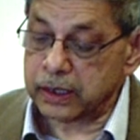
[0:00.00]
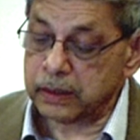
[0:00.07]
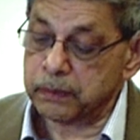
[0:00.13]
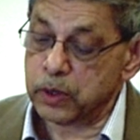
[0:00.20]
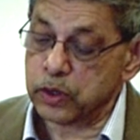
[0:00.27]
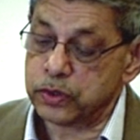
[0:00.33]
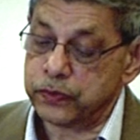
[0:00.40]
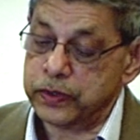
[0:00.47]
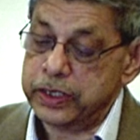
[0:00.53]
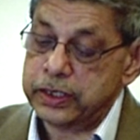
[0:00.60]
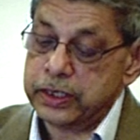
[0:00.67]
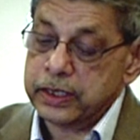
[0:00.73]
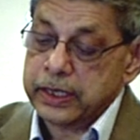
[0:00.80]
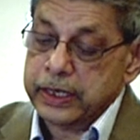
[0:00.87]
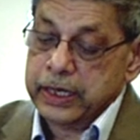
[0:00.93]
and most
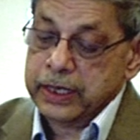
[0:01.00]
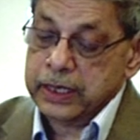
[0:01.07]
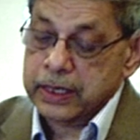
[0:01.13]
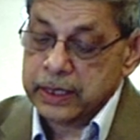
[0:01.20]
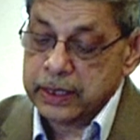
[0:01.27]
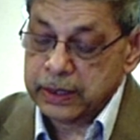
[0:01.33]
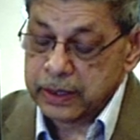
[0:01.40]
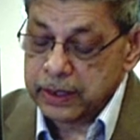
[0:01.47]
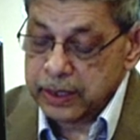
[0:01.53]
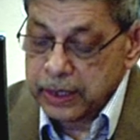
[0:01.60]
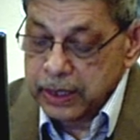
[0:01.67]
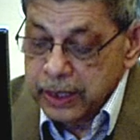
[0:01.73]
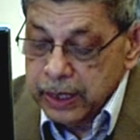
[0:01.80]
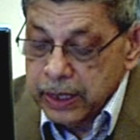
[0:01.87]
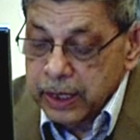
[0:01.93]
recently
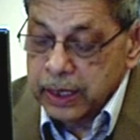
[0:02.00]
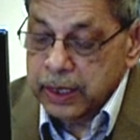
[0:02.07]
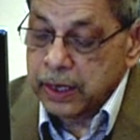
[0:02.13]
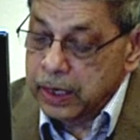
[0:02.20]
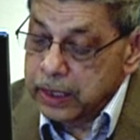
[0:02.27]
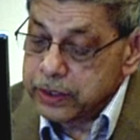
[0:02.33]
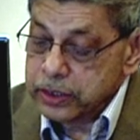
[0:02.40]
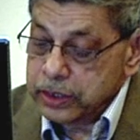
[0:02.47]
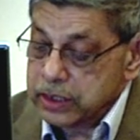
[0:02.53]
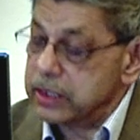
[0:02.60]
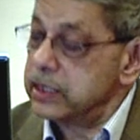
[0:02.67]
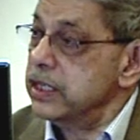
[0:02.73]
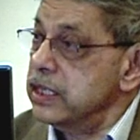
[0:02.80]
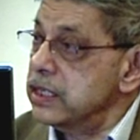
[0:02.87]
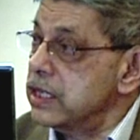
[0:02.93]

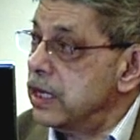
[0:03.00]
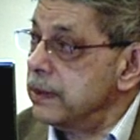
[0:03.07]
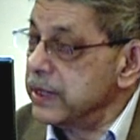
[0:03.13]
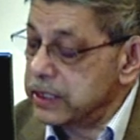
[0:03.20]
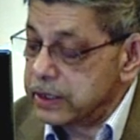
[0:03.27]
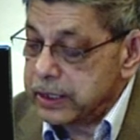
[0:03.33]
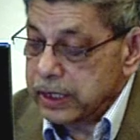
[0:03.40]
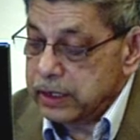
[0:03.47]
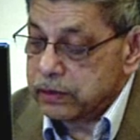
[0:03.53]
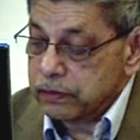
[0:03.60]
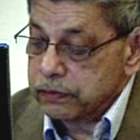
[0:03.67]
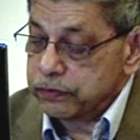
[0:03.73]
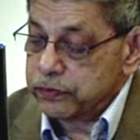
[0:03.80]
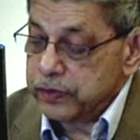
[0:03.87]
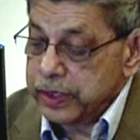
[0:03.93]
ISIS, the Islamic State
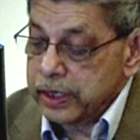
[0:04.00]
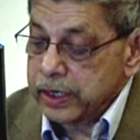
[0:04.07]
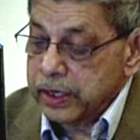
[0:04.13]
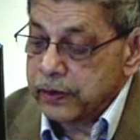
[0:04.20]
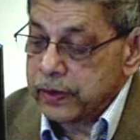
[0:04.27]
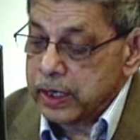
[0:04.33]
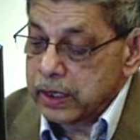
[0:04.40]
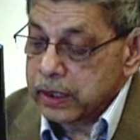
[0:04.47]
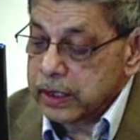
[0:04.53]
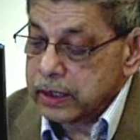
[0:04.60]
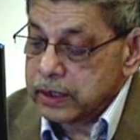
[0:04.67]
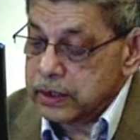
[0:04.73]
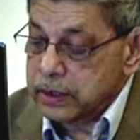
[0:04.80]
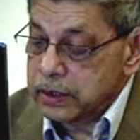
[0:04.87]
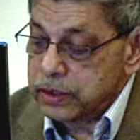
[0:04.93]
of Iraq
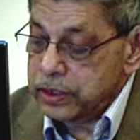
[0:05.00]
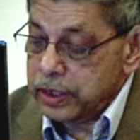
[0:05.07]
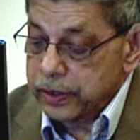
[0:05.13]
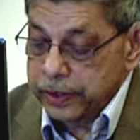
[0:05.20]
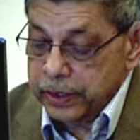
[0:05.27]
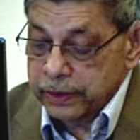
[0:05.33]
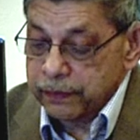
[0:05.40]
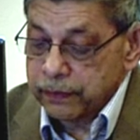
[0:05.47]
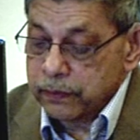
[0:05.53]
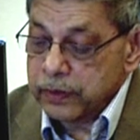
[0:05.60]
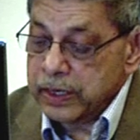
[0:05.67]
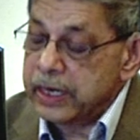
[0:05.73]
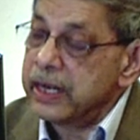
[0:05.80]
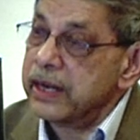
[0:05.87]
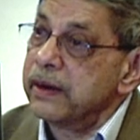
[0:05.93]
and Syria,
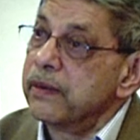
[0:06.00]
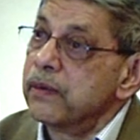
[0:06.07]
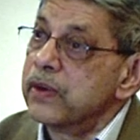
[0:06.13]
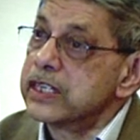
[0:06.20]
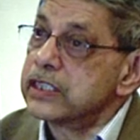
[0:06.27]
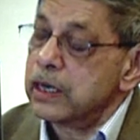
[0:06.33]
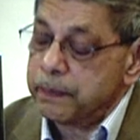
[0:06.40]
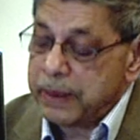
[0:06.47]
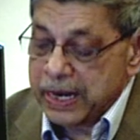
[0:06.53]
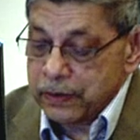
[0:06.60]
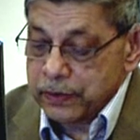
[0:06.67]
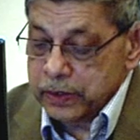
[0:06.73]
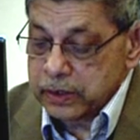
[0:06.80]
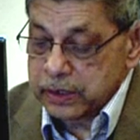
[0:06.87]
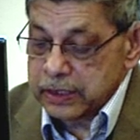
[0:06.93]
where Western
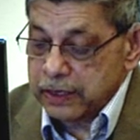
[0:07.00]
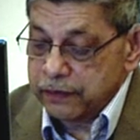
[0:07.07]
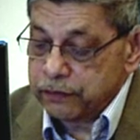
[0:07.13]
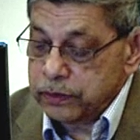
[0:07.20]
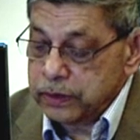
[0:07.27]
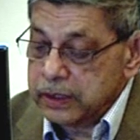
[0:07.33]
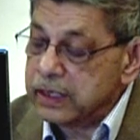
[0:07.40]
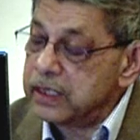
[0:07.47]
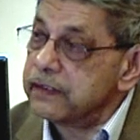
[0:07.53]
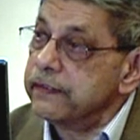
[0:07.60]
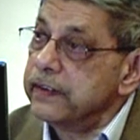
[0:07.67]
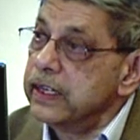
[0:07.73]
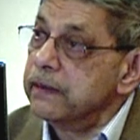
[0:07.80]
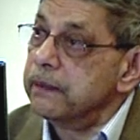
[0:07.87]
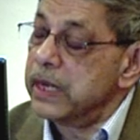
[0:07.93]
powers have
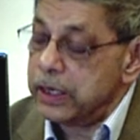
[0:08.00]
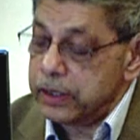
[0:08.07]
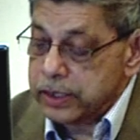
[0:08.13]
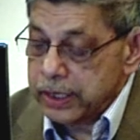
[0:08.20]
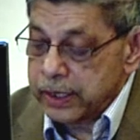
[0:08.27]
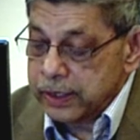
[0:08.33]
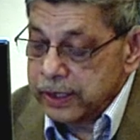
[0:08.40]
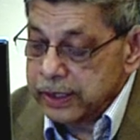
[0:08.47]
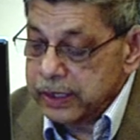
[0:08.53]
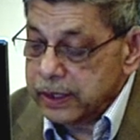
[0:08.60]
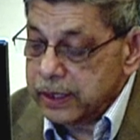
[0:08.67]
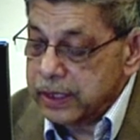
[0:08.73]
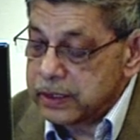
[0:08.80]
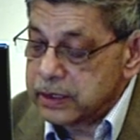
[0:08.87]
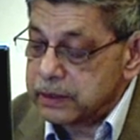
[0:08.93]
intervened militarily
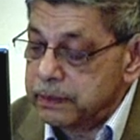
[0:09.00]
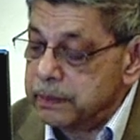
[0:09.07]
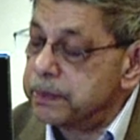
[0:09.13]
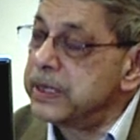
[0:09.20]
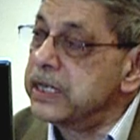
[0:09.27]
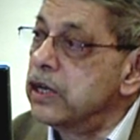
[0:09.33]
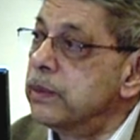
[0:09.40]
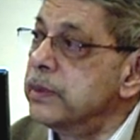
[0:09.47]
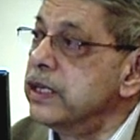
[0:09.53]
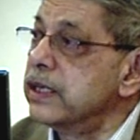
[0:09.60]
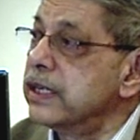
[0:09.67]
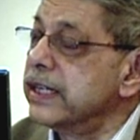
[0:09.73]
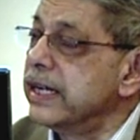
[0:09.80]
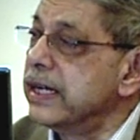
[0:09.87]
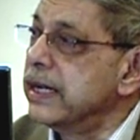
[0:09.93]
against
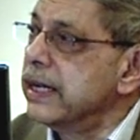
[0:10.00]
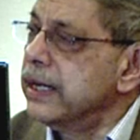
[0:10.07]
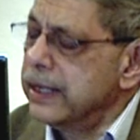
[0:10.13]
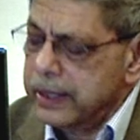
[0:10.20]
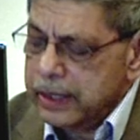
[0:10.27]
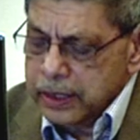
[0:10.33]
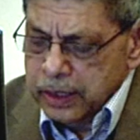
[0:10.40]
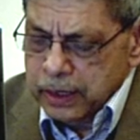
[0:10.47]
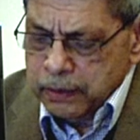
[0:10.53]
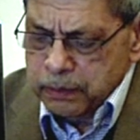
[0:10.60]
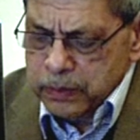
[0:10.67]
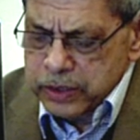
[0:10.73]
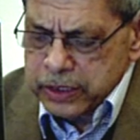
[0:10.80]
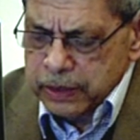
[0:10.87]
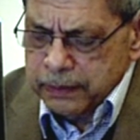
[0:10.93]
predominantly
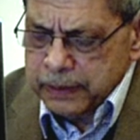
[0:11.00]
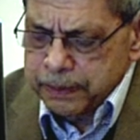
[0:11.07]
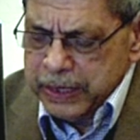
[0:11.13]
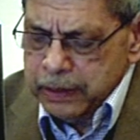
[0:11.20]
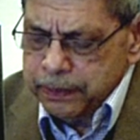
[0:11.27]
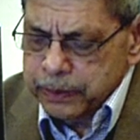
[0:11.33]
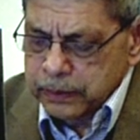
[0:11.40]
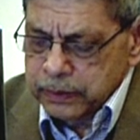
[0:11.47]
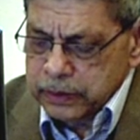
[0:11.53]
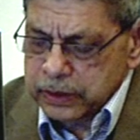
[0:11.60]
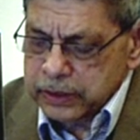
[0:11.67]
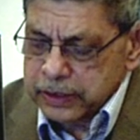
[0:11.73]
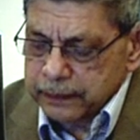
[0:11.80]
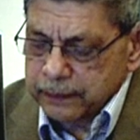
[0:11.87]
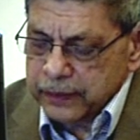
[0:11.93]
Muslim
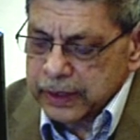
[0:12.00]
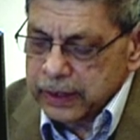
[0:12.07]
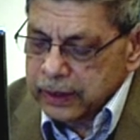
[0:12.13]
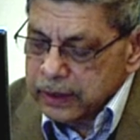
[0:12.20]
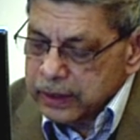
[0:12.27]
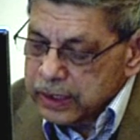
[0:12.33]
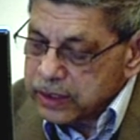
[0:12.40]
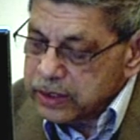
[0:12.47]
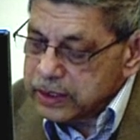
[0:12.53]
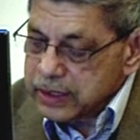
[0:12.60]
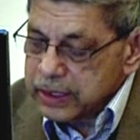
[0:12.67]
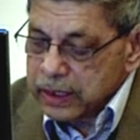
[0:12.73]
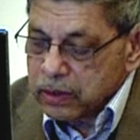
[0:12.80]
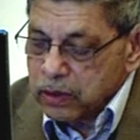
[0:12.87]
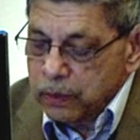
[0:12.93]
peoples. And
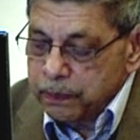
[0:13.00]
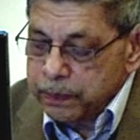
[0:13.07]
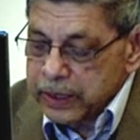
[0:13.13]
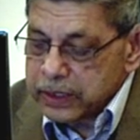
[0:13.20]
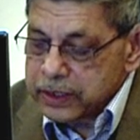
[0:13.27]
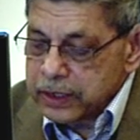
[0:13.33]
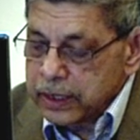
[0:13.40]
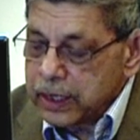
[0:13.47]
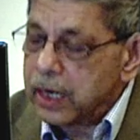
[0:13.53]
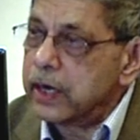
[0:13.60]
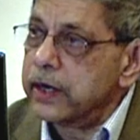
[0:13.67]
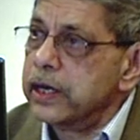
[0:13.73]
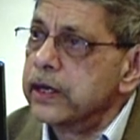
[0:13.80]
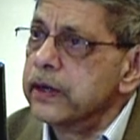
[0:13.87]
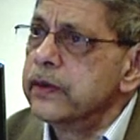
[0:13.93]
this complex
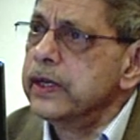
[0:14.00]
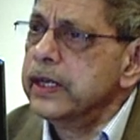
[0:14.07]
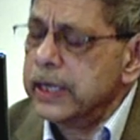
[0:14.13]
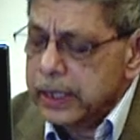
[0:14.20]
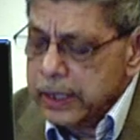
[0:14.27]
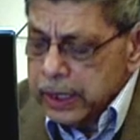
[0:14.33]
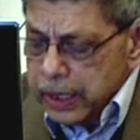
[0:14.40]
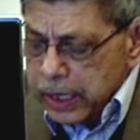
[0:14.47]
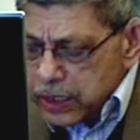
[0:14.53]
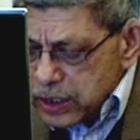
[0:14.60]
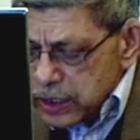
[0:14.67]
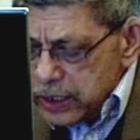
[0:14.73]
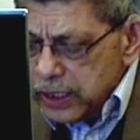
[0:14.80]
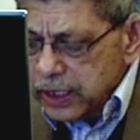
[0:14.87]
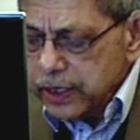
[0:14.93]
scenario has
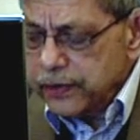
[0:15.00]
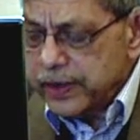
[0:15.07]
clearly